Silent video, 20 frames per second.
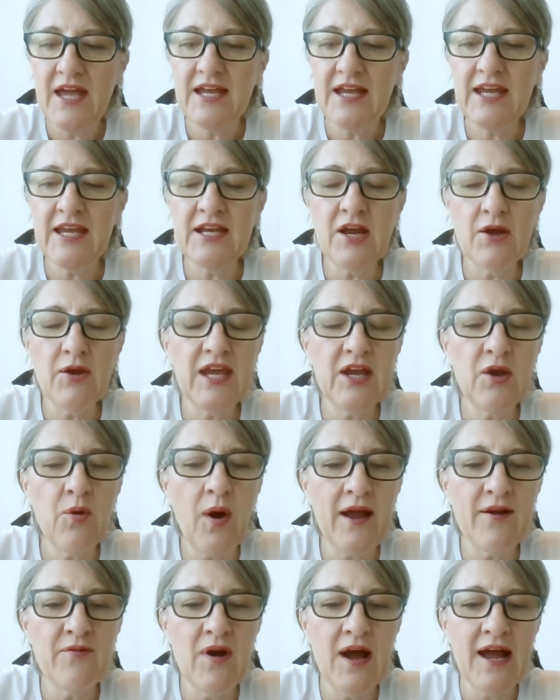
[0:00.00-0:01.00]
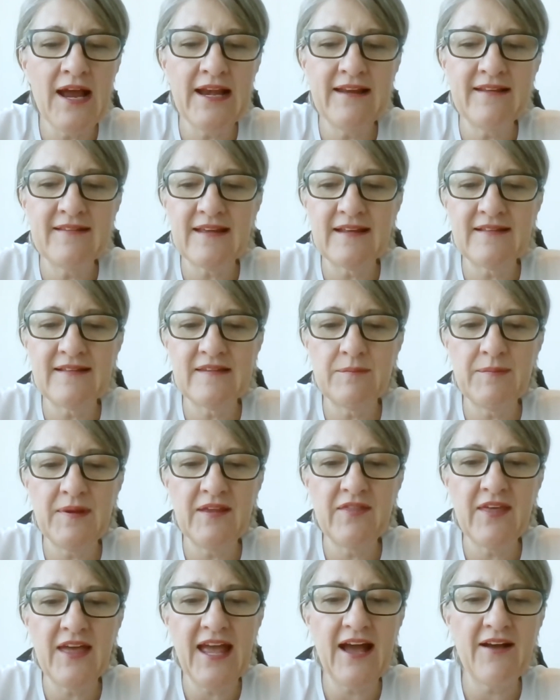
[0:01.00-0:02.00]
he quite rightly said to me,
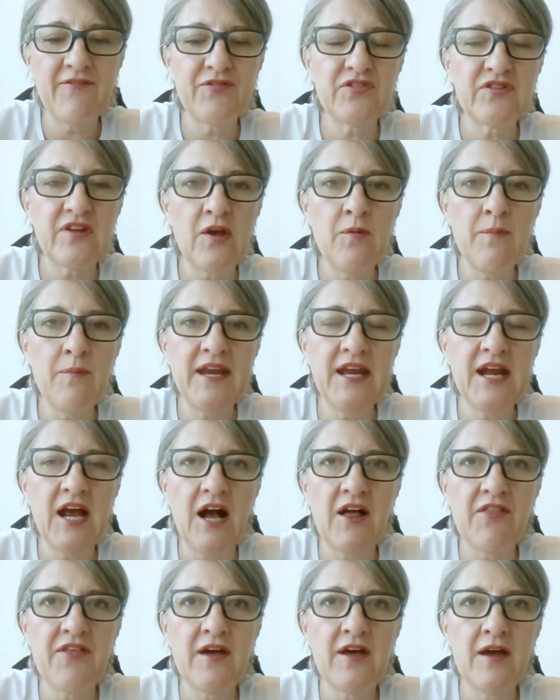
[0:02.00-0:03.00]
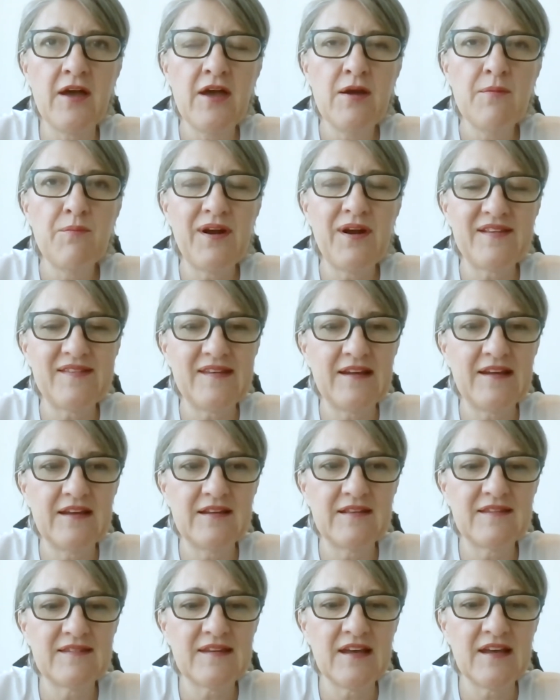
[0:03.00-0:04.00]
they have so many other pressing
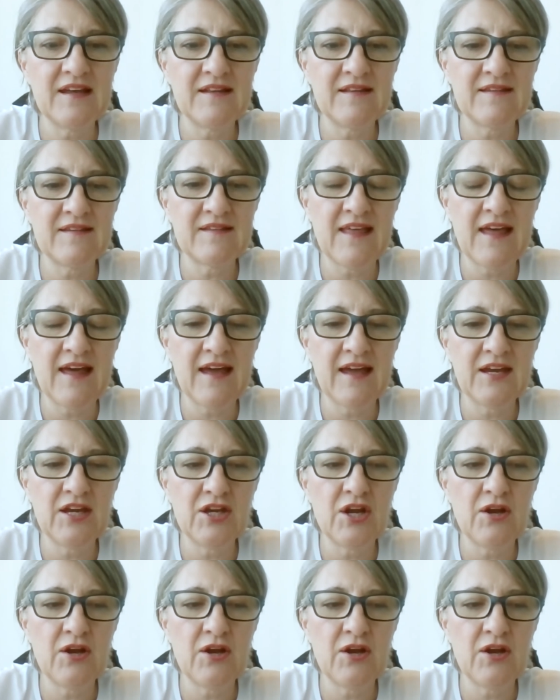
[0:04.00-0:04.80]
concerns there.